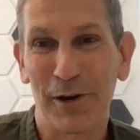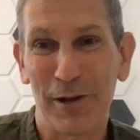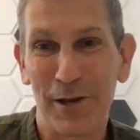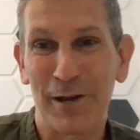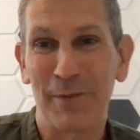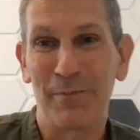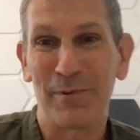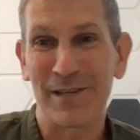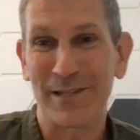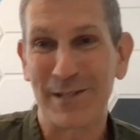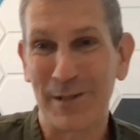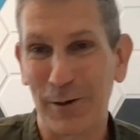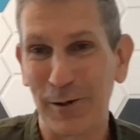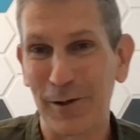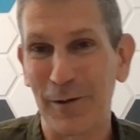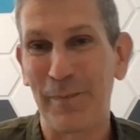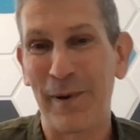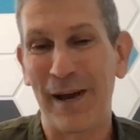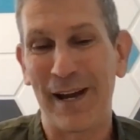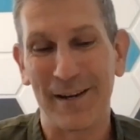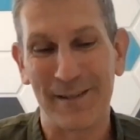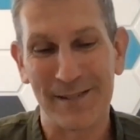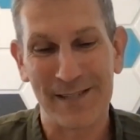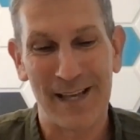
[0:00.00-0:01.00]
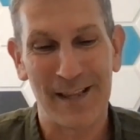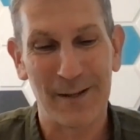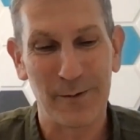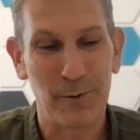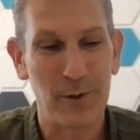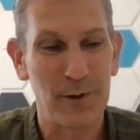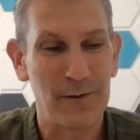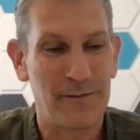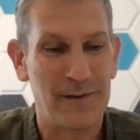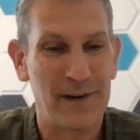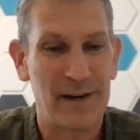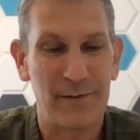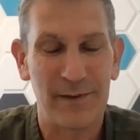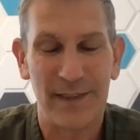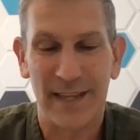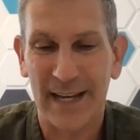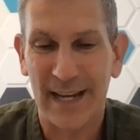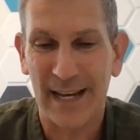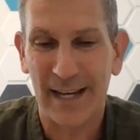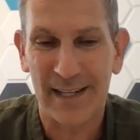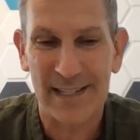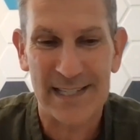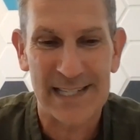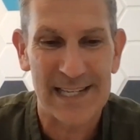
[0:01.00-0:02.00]
where you can put solar panels on the roof and
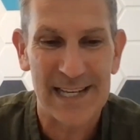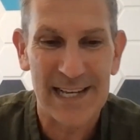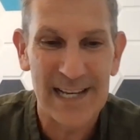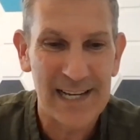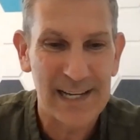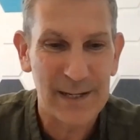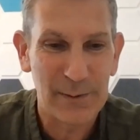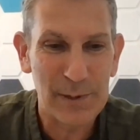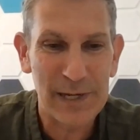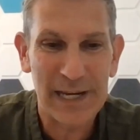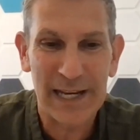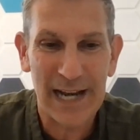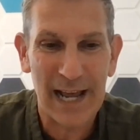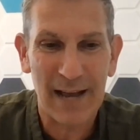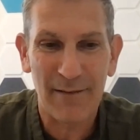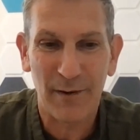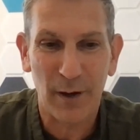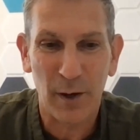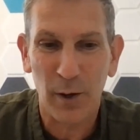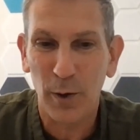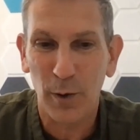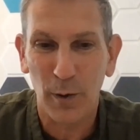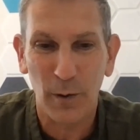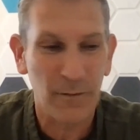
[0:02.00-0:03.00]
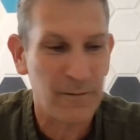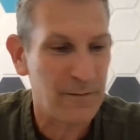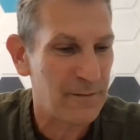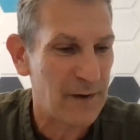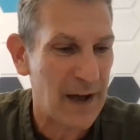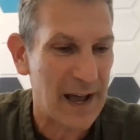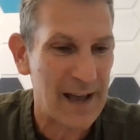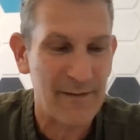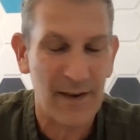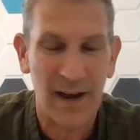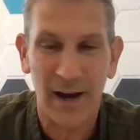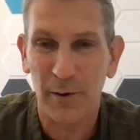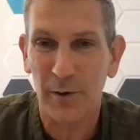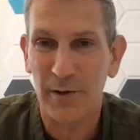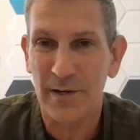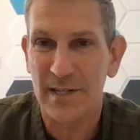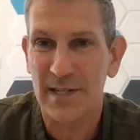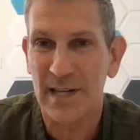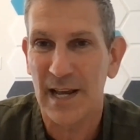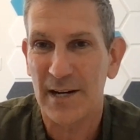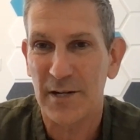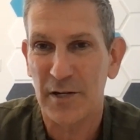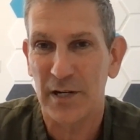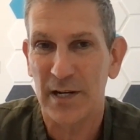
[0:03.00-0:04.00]
everything else. We could have a whole
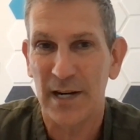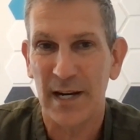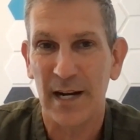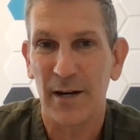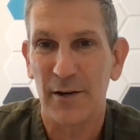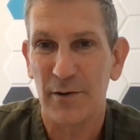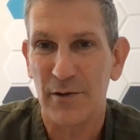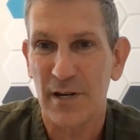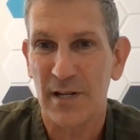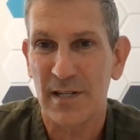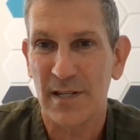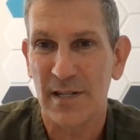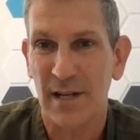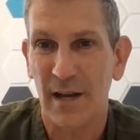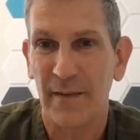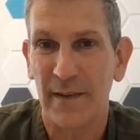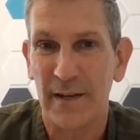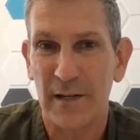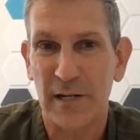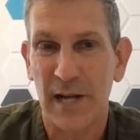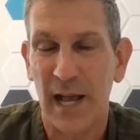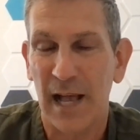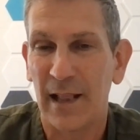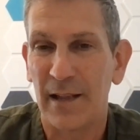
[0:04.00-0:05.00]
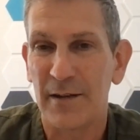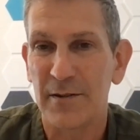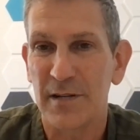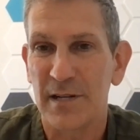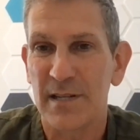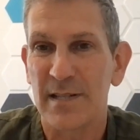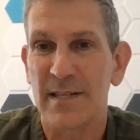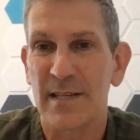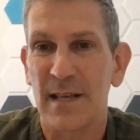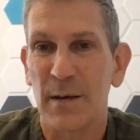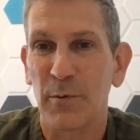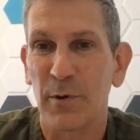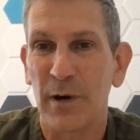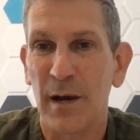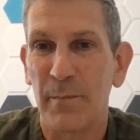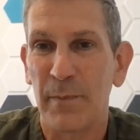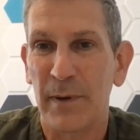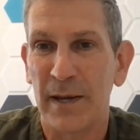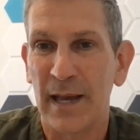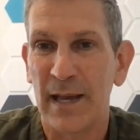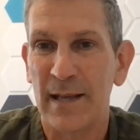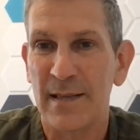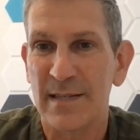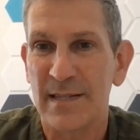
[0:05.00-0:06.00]
5-hour session here just on the challenges that we're
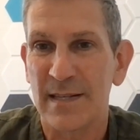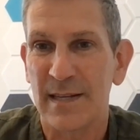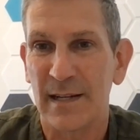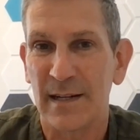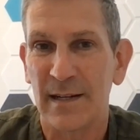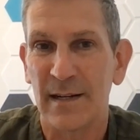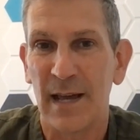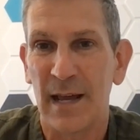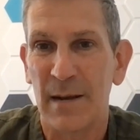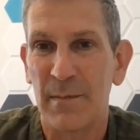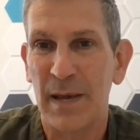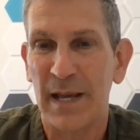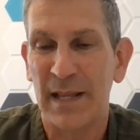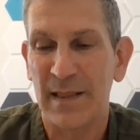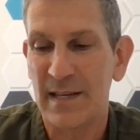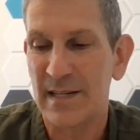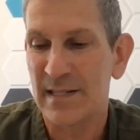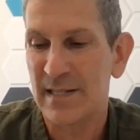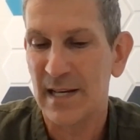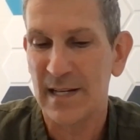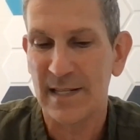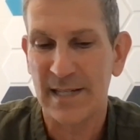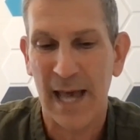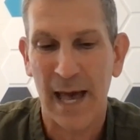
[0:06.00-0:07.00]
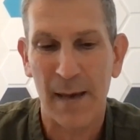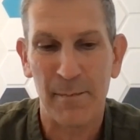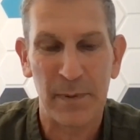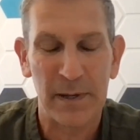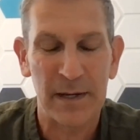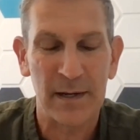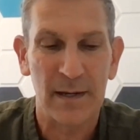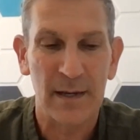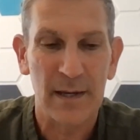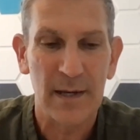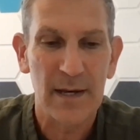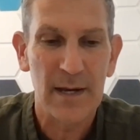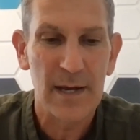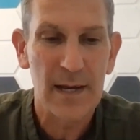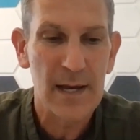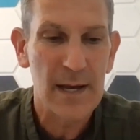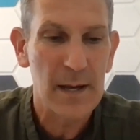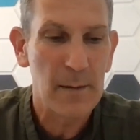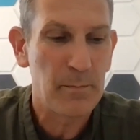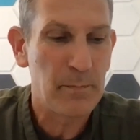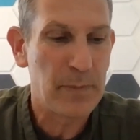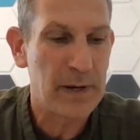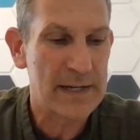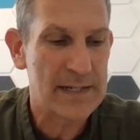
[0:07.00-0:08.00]
up against and making these things happen.
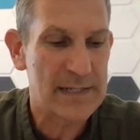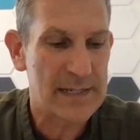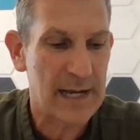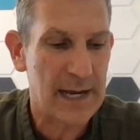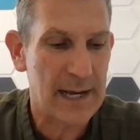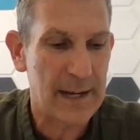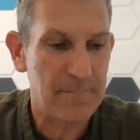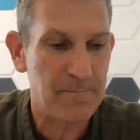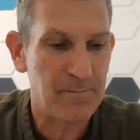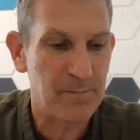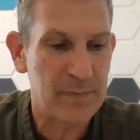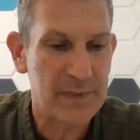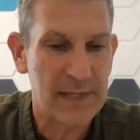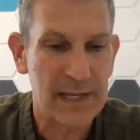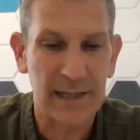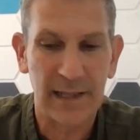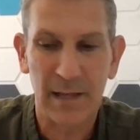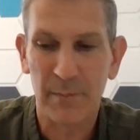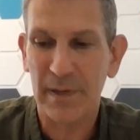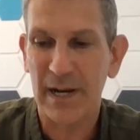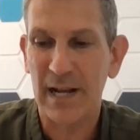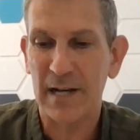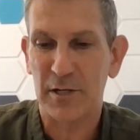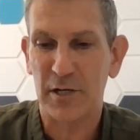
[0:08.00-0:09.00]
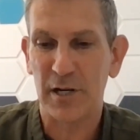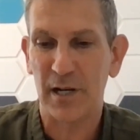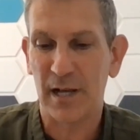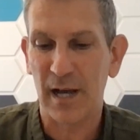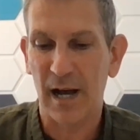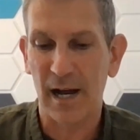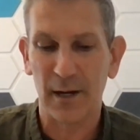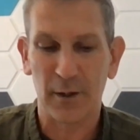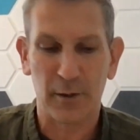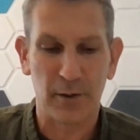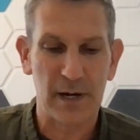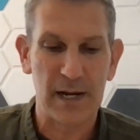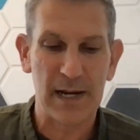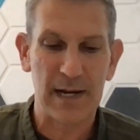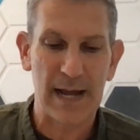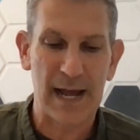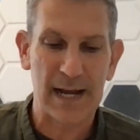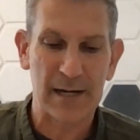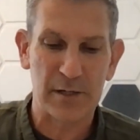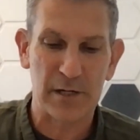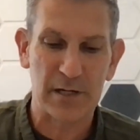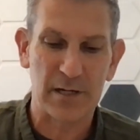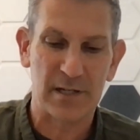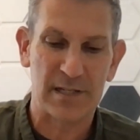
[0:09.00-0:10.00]
But the elimination of concrete,
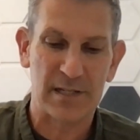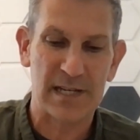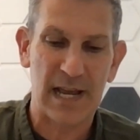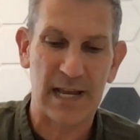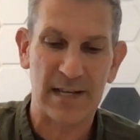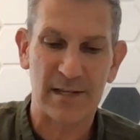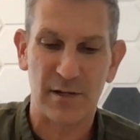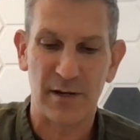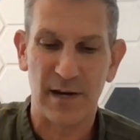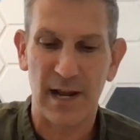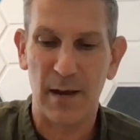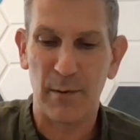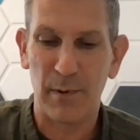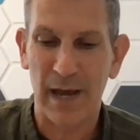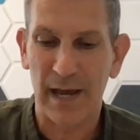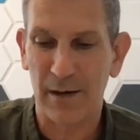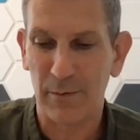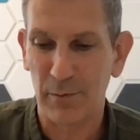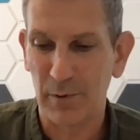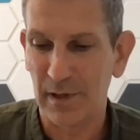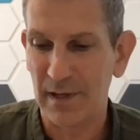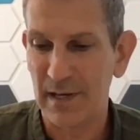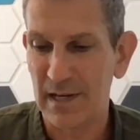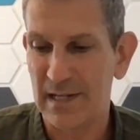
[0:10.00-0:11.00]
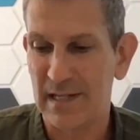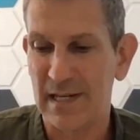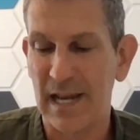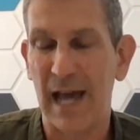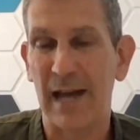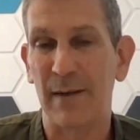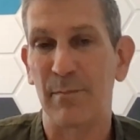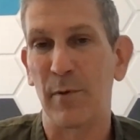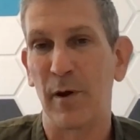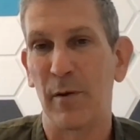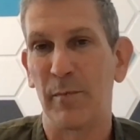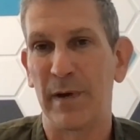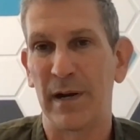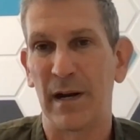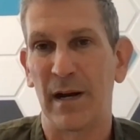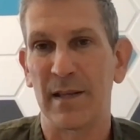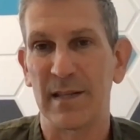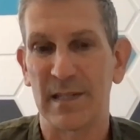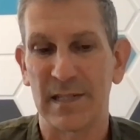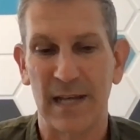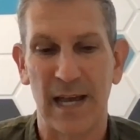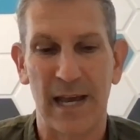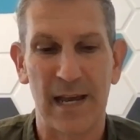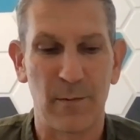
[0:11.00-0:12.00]
actually just yesterday, we had a really sad moment
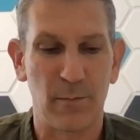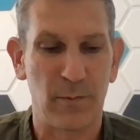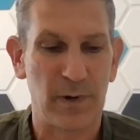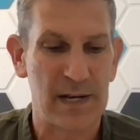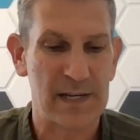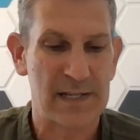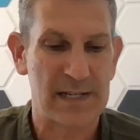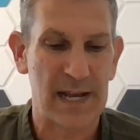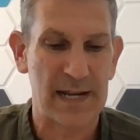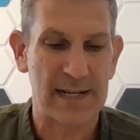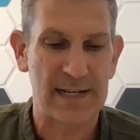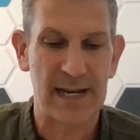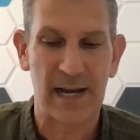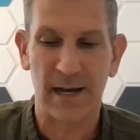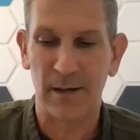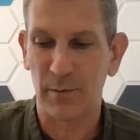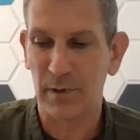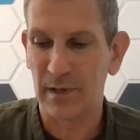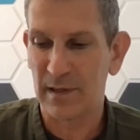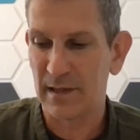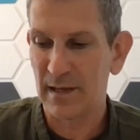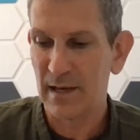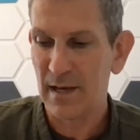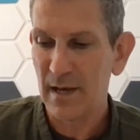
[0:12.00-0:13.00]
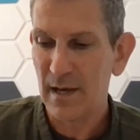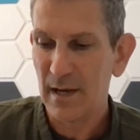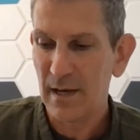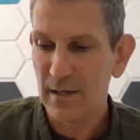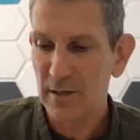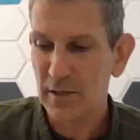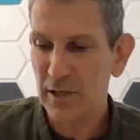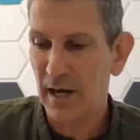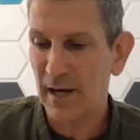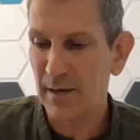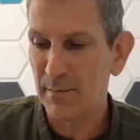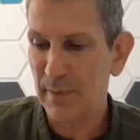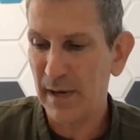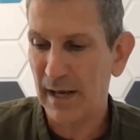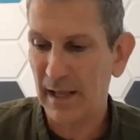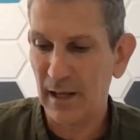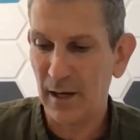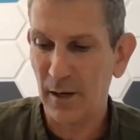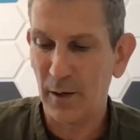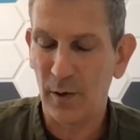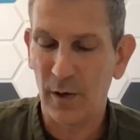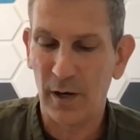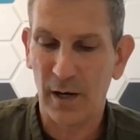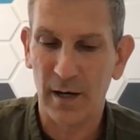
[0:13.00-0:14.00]
on site where I sat down with John
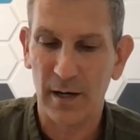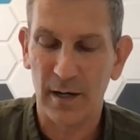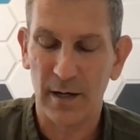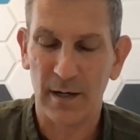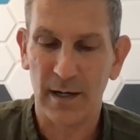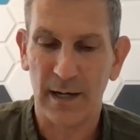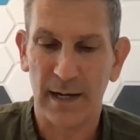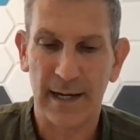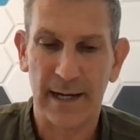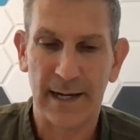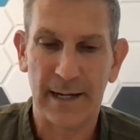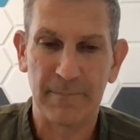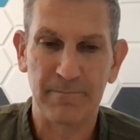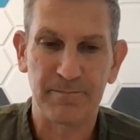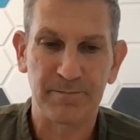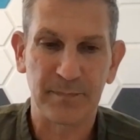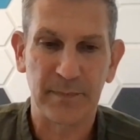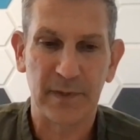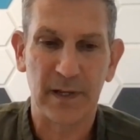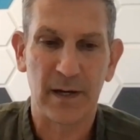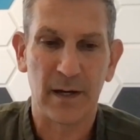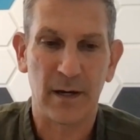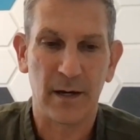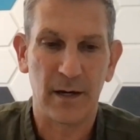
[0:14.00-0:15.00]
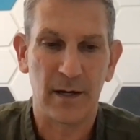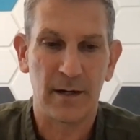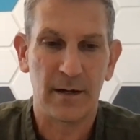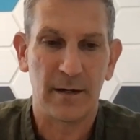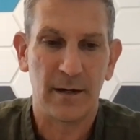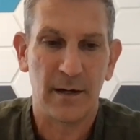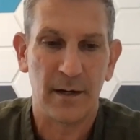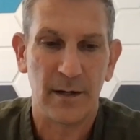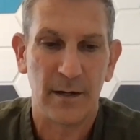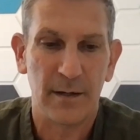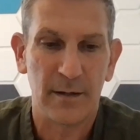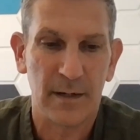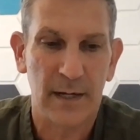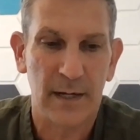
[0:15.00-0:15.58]
Bello, our